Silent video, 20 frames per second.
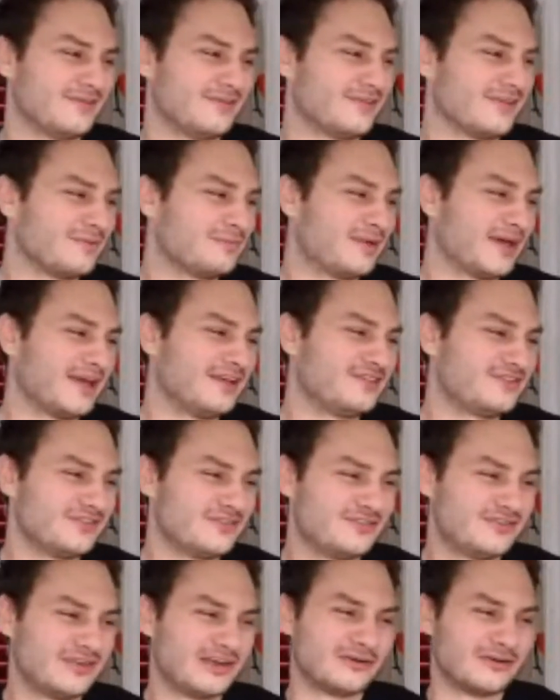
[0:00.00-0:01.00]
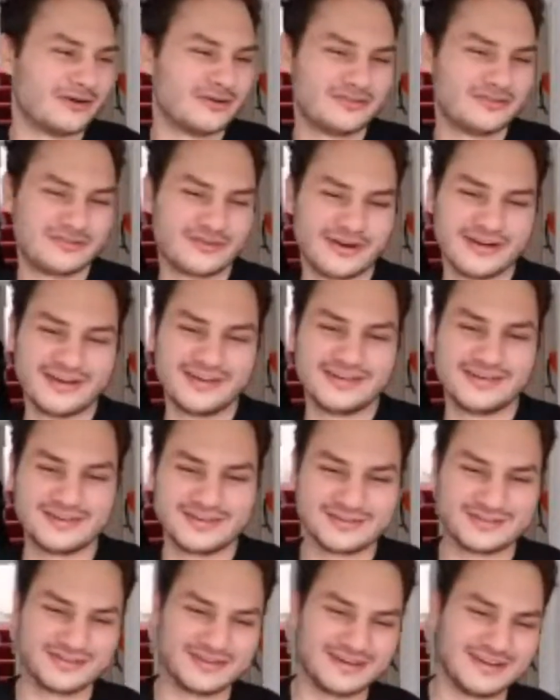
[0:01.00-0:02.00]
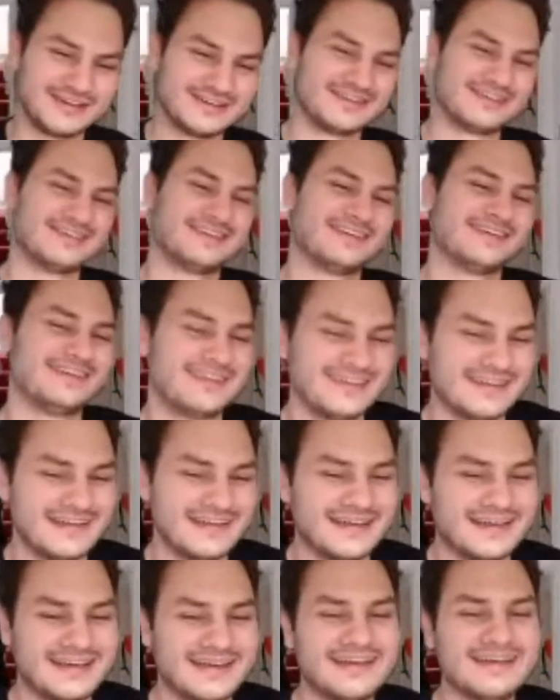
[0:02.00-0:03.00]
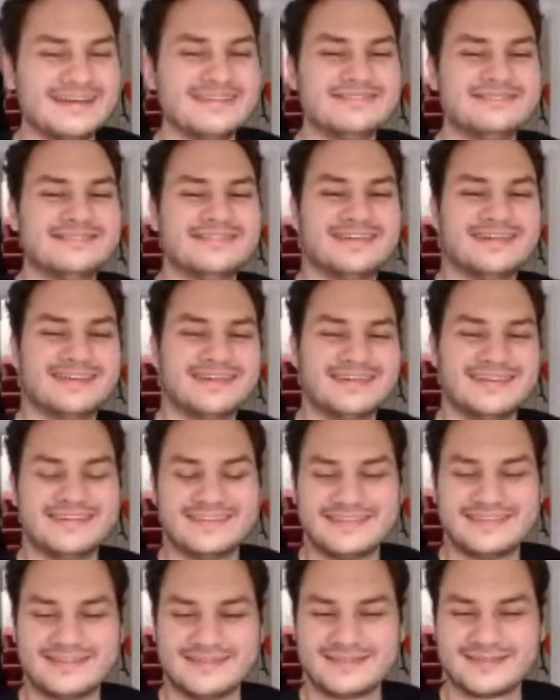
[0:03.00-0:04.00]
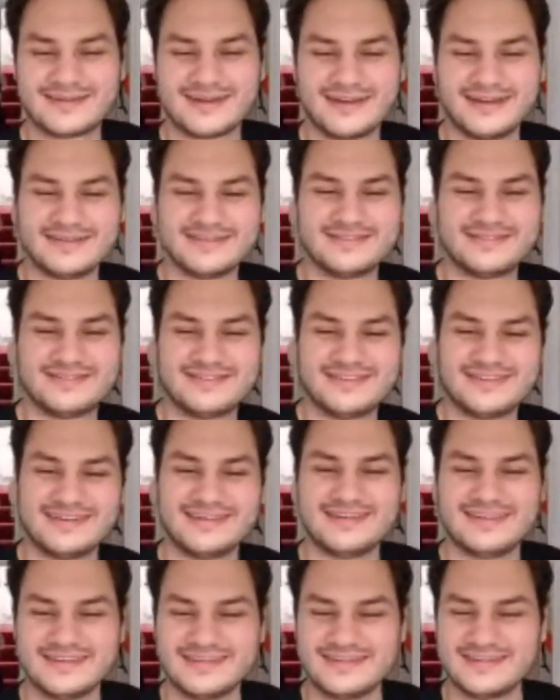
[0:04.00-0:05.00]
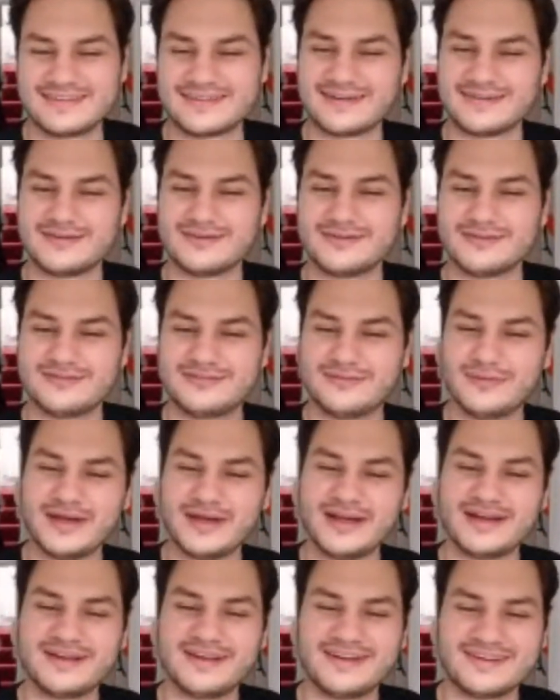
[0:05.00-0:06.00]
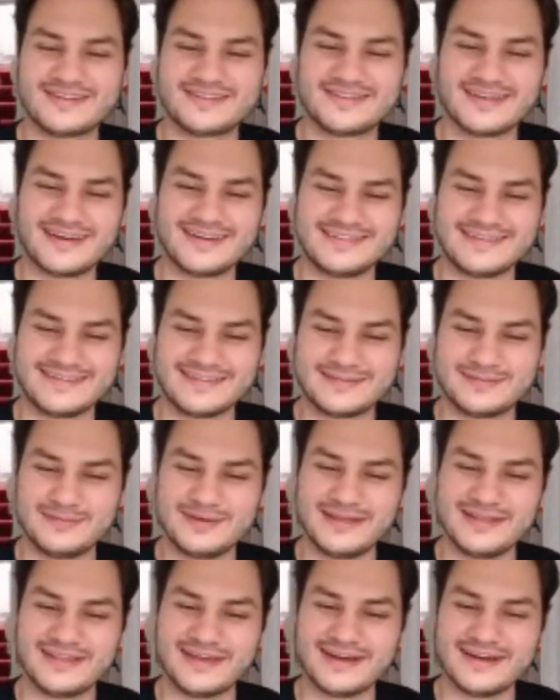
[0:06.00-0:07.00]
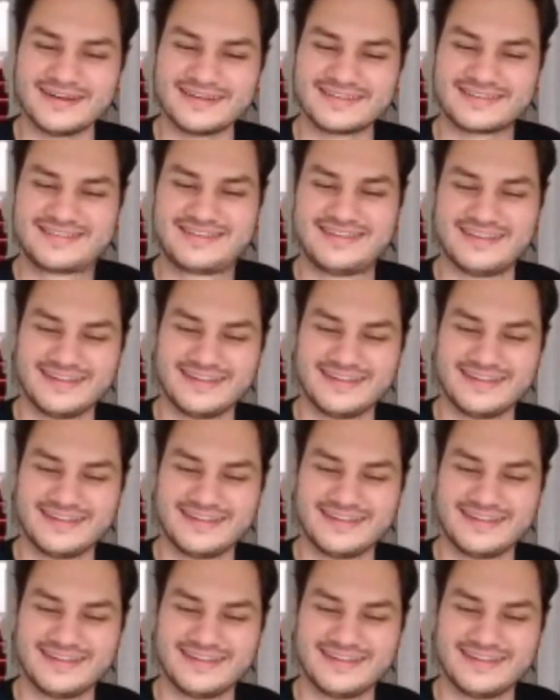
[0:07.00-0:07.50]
was like patient zero for our industry. So it's kind of weird and exciting to be there.